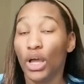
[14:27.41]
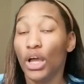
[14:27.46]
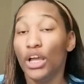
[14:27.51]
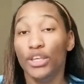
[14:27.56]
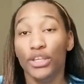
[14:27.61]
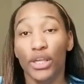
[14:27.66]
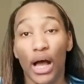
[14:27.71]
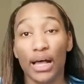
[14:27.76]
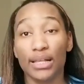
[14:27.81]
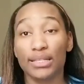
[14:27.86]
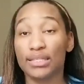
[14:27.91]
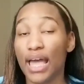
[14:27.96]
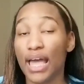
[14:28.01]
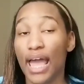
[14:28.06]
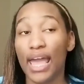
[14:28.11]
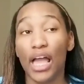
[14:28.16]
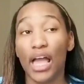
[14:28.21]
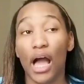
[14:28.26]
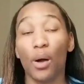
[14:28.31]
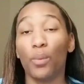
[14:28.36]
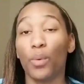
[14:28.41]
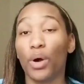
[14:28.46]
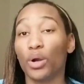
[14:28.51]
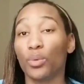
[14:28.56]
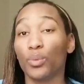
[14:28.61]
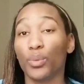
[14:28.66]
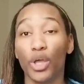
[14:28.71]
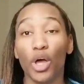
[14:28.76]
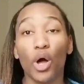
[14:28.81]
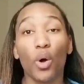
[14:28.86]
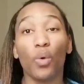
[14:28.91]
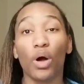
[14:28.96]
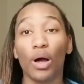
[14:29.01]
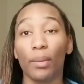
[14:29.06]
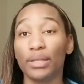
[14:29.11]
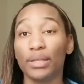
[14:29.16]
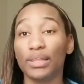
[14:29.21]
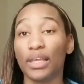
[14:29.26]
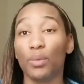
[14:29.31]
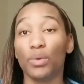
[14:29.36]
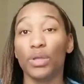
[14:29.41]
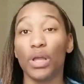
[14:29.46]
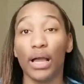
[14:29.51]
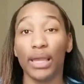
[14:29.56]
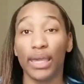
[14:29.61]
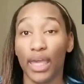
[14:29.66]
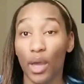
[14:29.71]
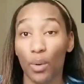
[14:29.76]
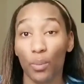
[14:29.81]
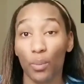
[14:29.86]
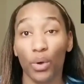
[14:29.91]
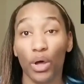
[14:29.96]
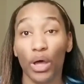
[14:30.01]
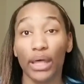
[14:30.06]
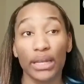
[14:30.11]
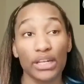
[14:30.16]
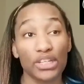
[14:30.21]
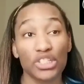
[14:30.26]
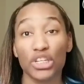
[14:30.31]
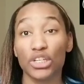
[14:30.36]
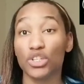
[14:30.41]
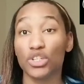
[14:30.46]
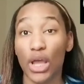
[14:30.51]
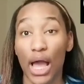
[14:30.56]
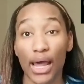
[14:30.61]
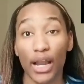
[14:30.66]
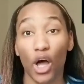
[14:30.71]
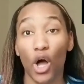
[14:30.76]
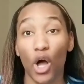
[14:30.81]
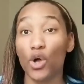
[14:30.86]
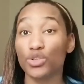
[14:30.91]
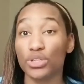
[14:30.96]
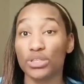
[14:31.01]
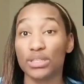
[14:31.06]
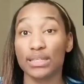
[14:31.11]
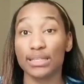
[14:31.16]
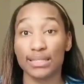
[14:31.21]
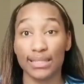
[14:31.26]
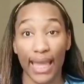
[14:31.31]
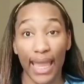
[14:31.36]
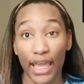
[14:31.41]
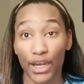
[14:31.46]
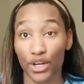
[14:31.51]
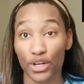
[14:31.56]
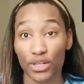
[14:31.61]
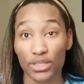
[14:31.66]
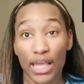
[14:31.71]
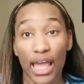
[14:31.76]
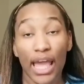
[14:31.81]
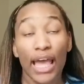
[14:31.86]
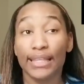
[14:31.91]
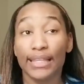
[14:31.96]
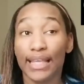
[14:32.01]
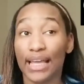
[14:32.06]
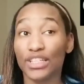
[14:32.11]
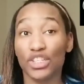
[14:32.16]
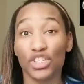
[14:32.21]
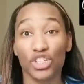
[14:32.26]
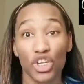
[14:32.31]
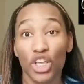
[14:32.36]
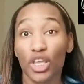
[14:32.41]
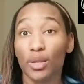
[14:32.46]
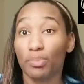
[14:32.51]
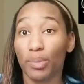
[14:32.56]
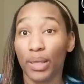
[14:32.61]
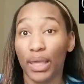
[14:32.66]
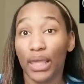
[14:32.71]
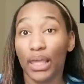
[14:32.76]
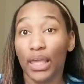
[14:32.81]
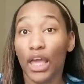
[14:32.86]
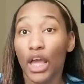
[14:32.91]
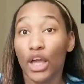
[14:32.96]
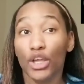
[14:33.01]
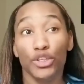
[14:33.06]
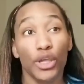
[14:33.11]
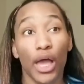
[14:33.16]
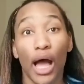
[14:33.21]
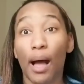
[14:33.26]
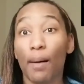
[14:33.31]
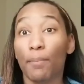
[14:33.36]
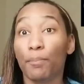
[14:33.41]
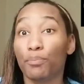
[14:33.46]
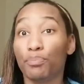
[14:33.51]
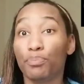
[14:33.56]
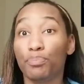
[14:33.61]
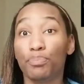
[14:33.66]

Y'all say y'all want a real woman, then when y'all get one and she try to hold you to the standards that should be, y'all